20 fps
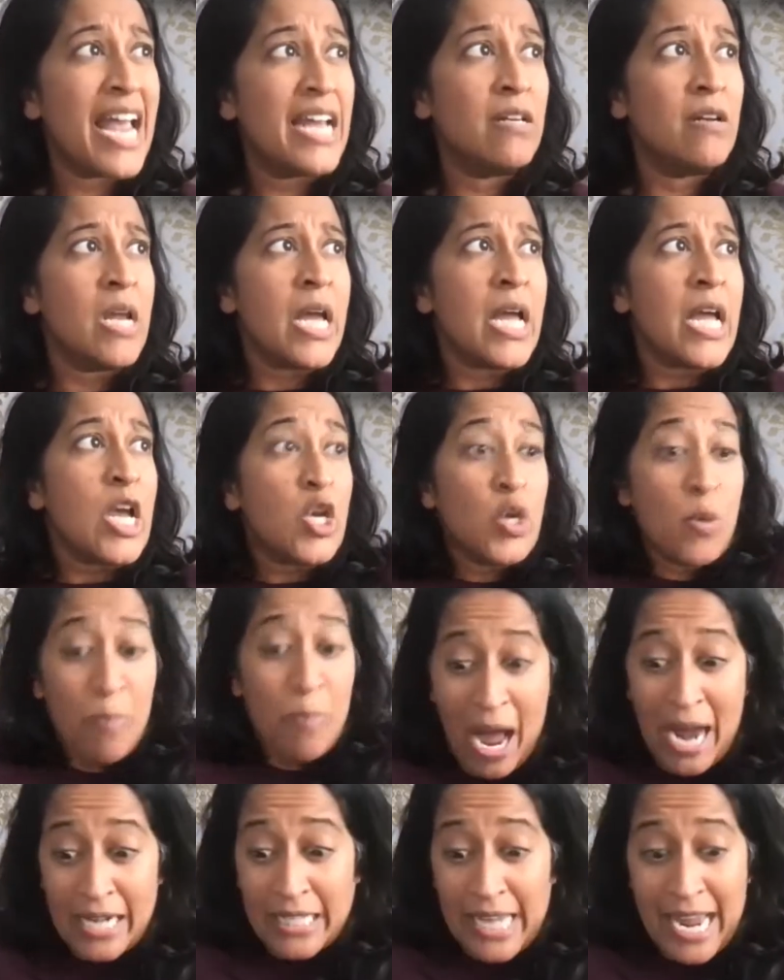It your
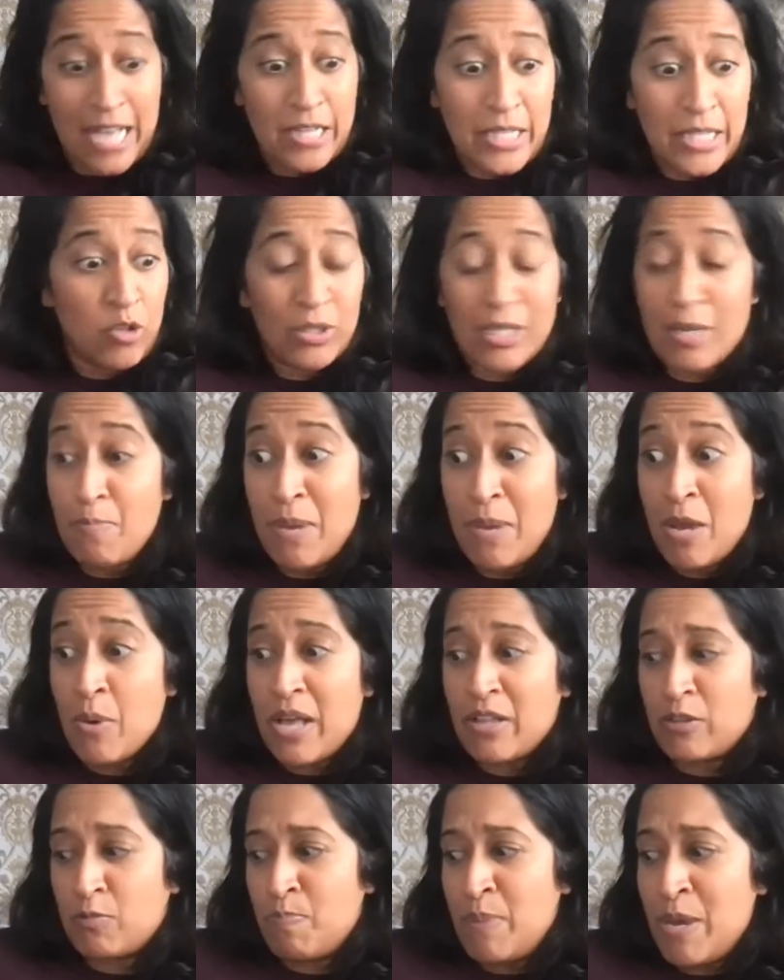body can't literally be
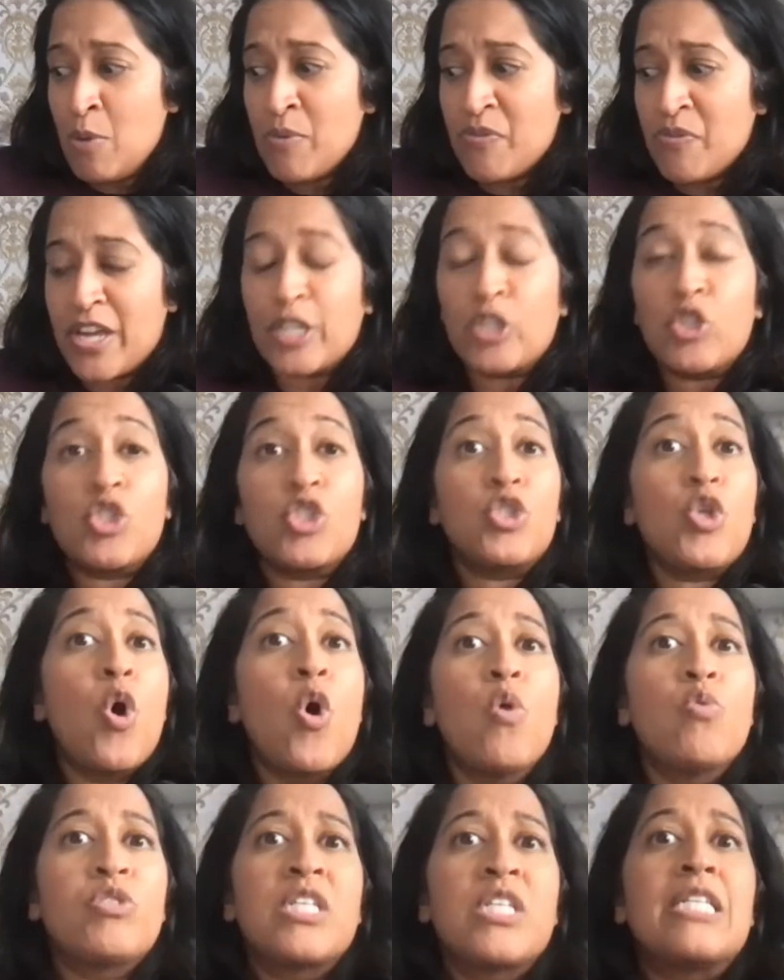it, be with it. It's
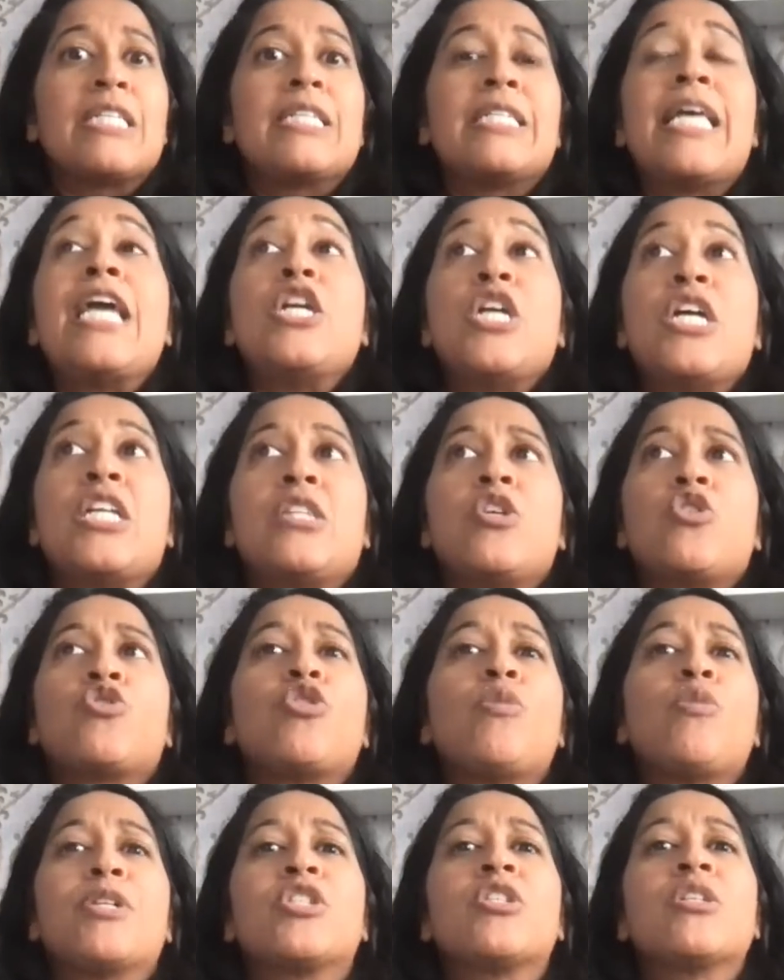so sensate. There's
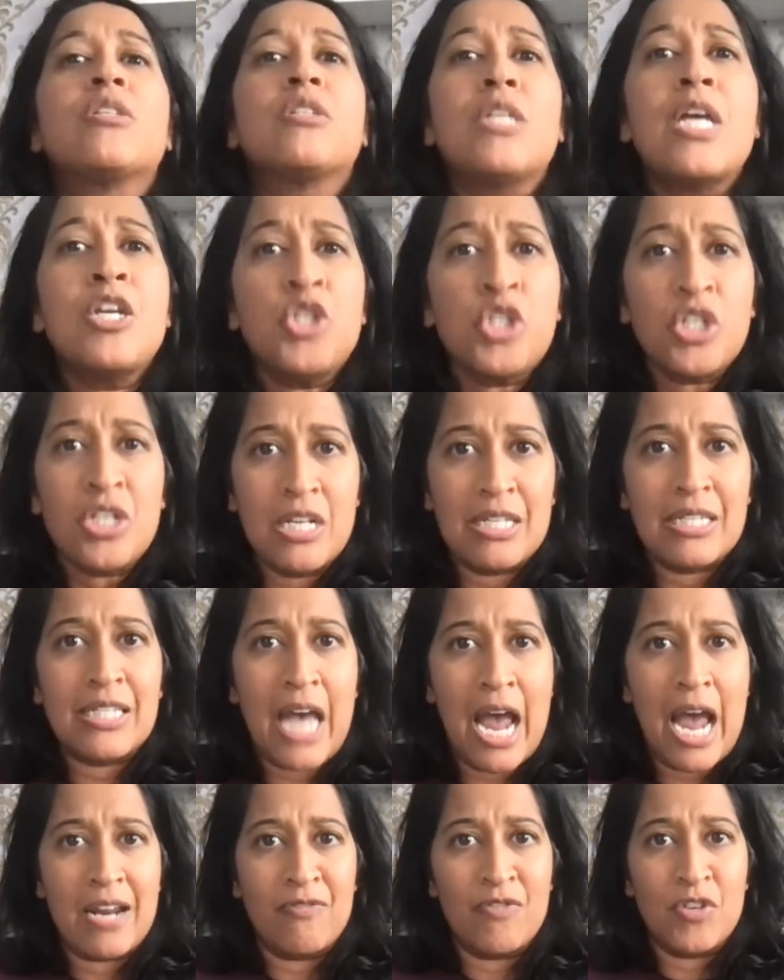so much sensation
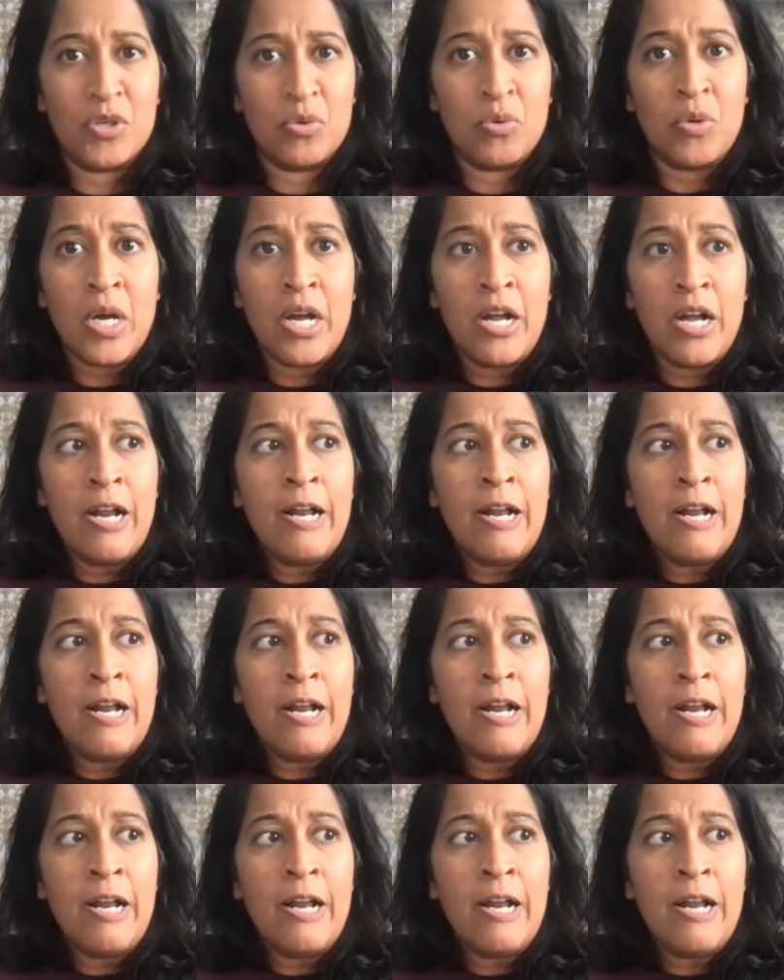inside of you.